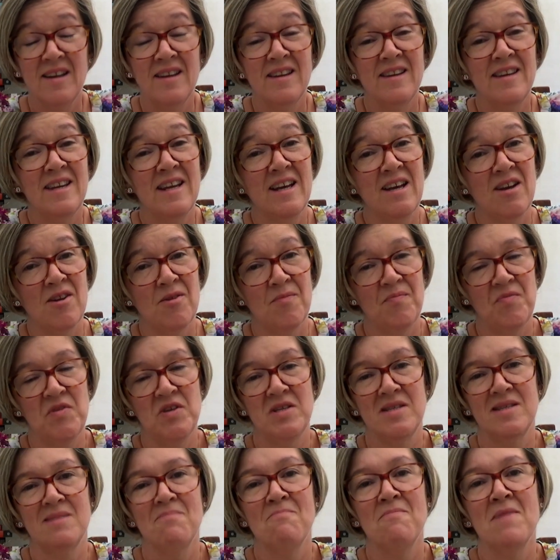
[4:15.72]
Now,
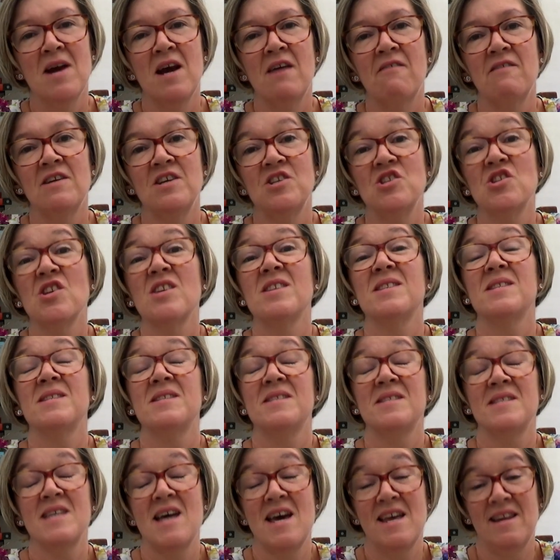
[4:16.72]
this marriage,
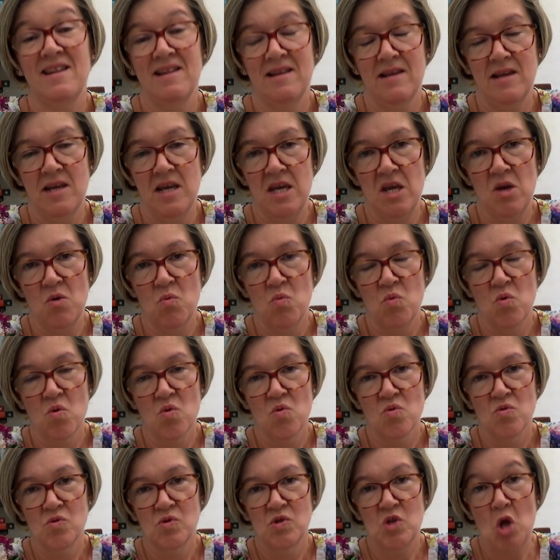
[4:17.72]
sadly,
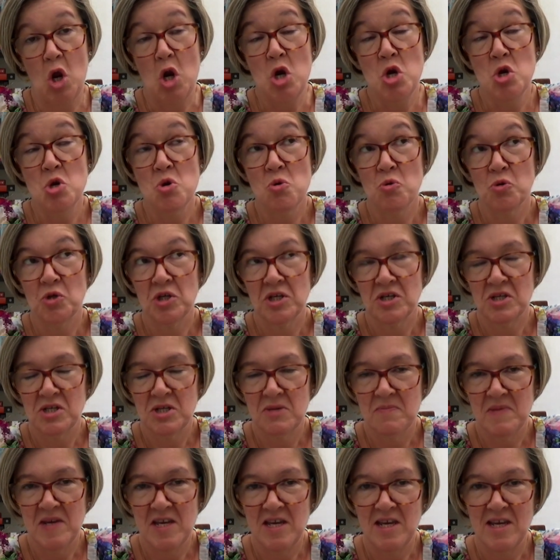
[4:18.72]
was not
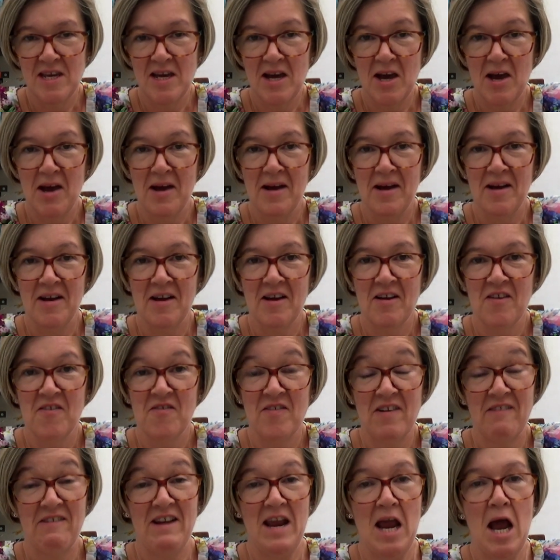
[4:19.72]
to be
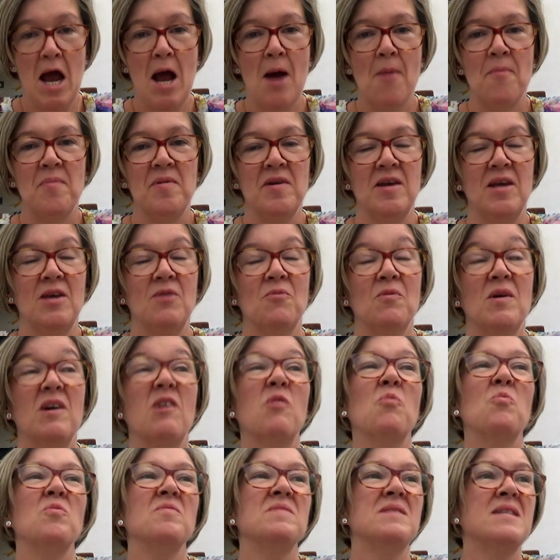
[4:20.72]
very happy.
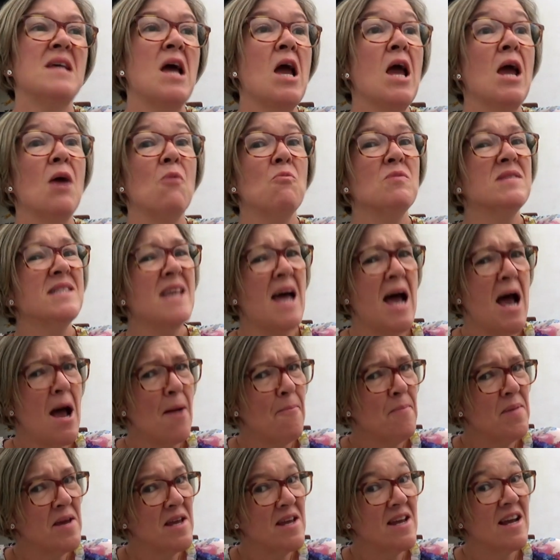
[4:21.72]
Well, it was
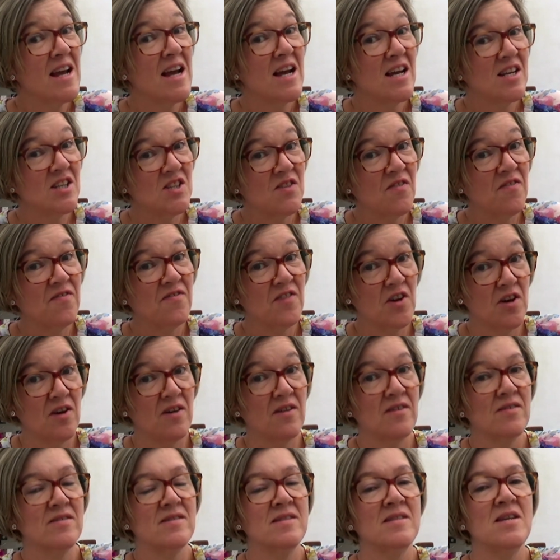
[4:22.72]
happy at
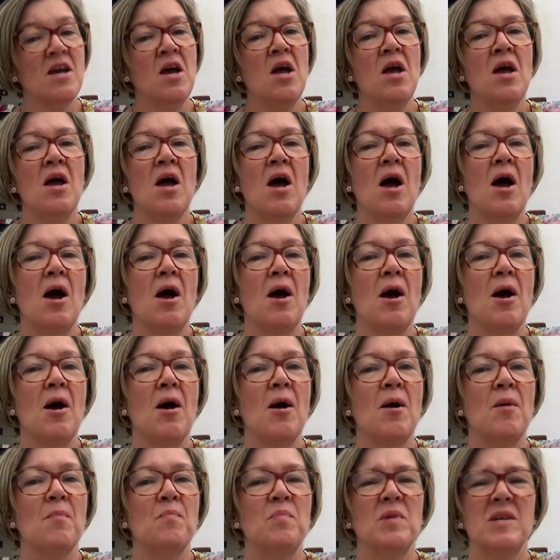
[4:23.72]
first,
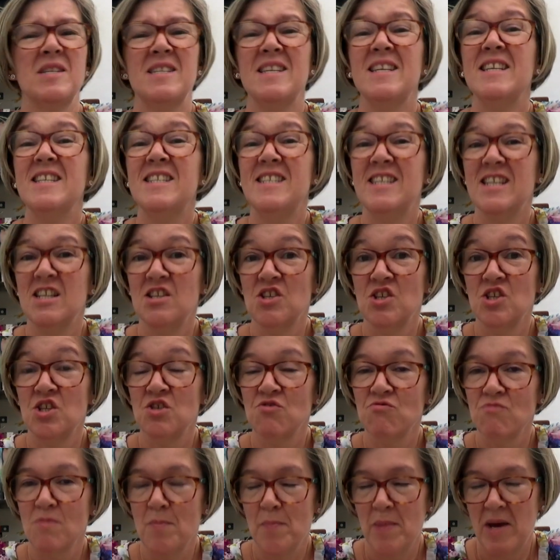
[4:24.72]
but it
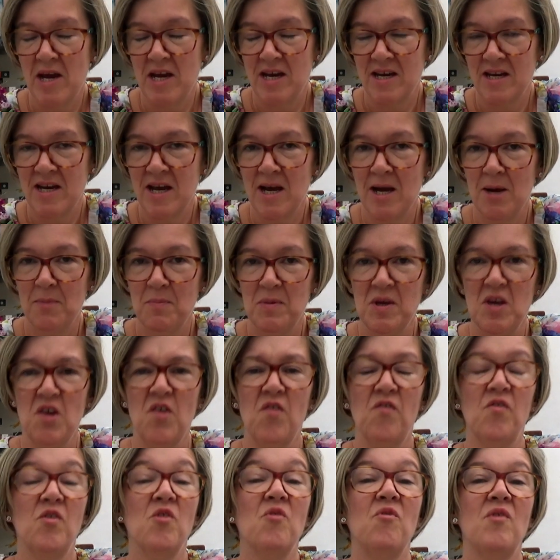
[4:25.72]
didn't remain happy
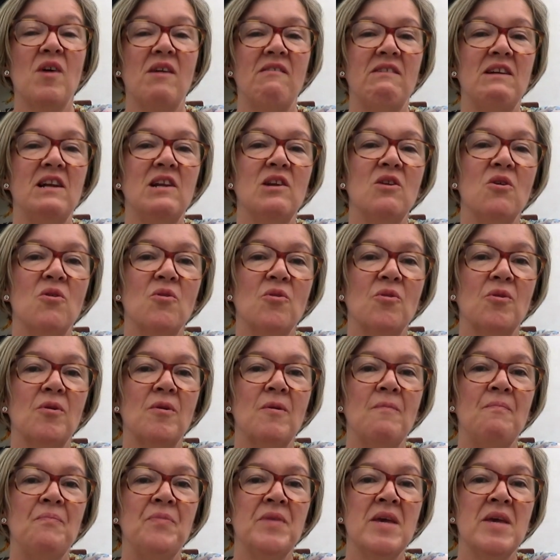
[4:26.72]
for very long.